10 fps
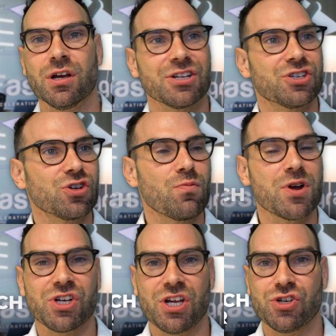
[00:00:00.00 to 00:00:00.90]
that is so
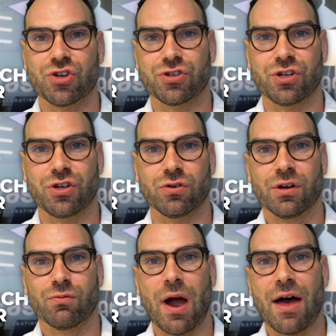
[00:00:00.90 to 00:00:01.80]
much easier to do
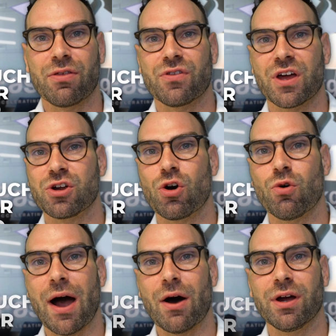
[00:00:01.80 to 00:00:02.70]
rather than
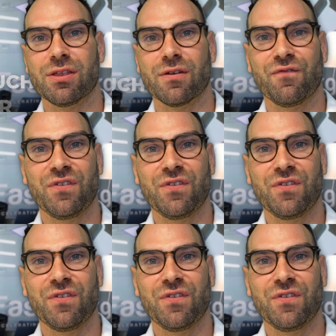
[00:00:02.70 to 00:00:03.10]
go out in the